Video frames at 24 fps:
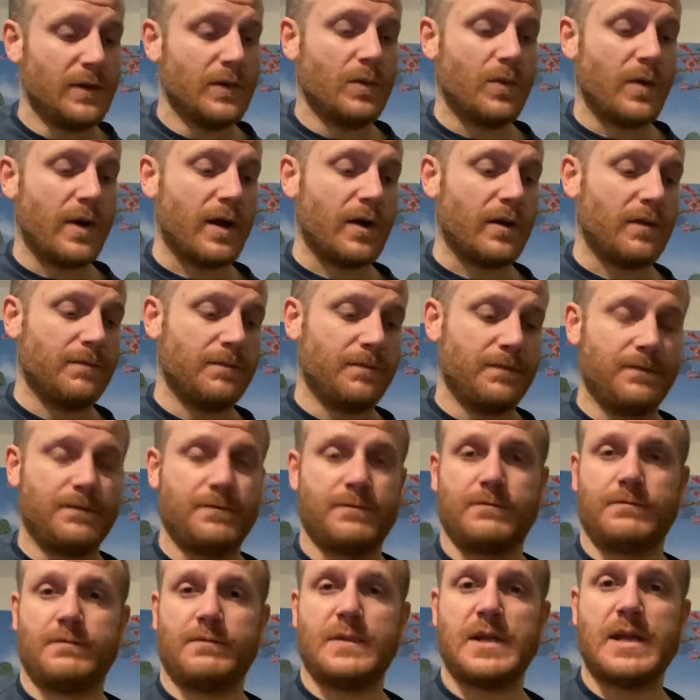Well,
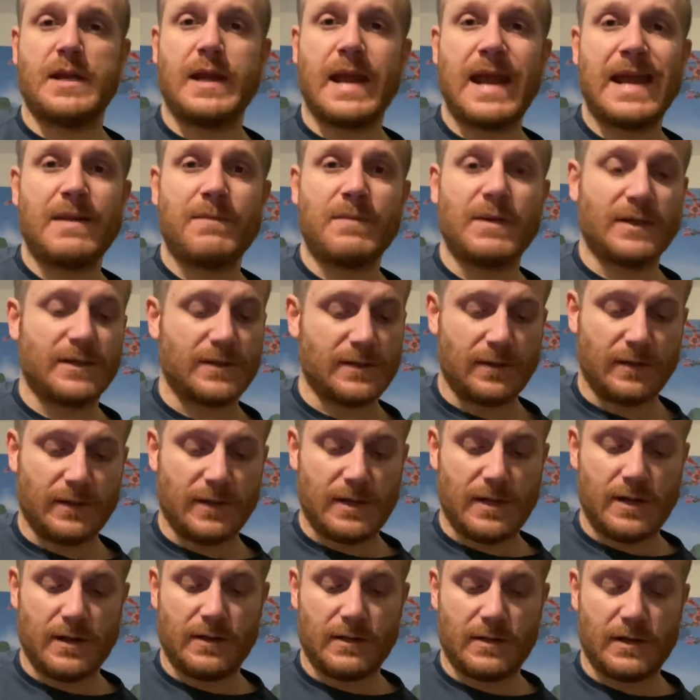in A
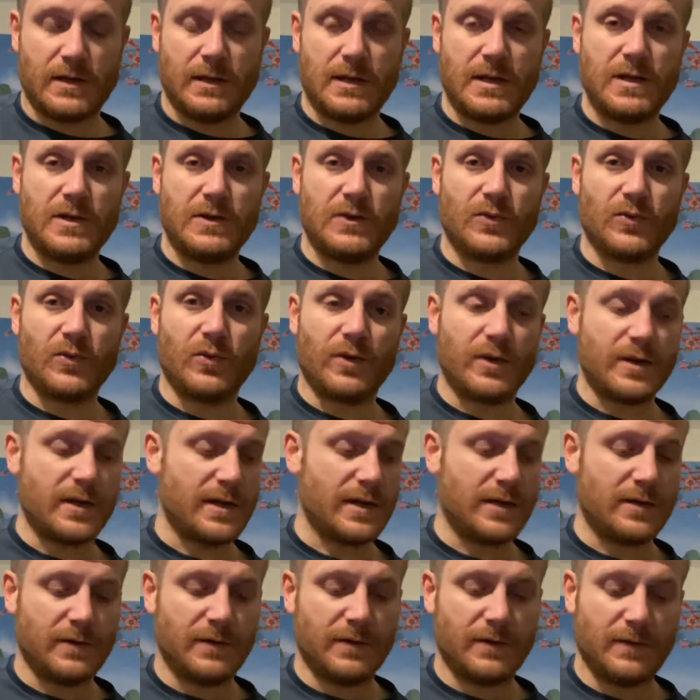Mixolydian and E
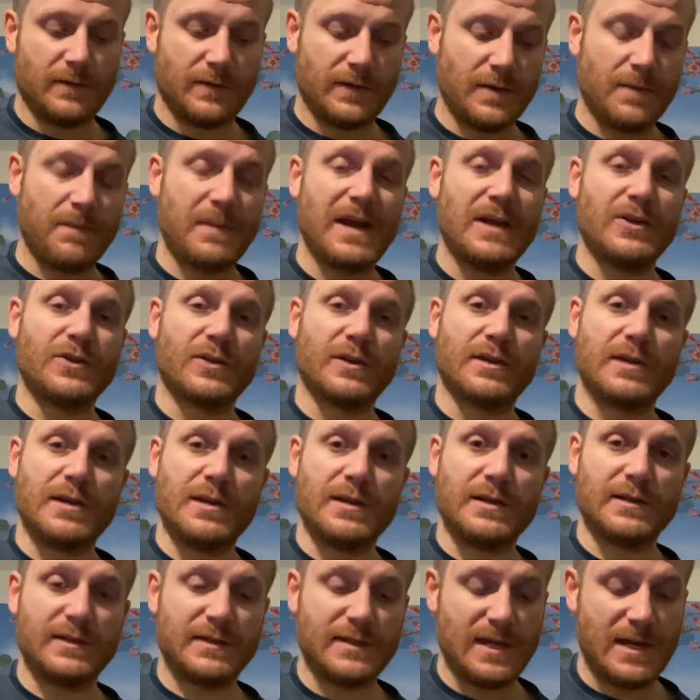Dorian, the major key
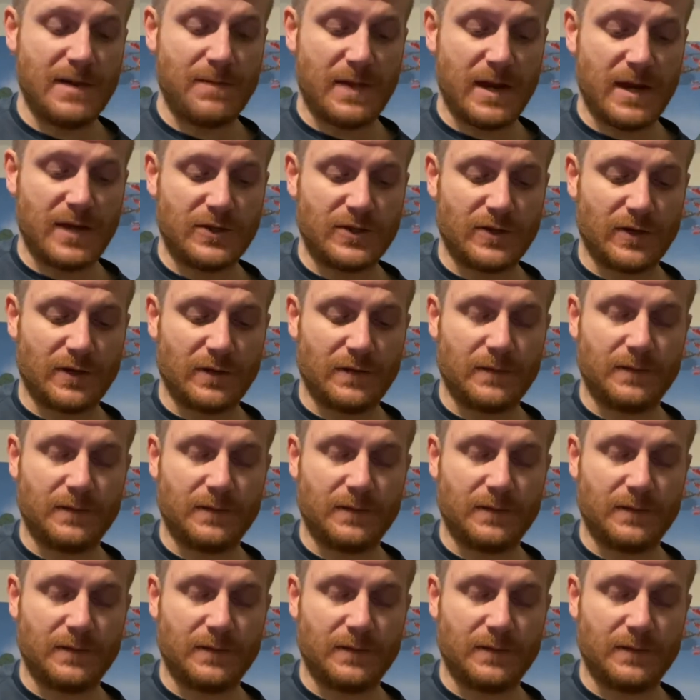is D major.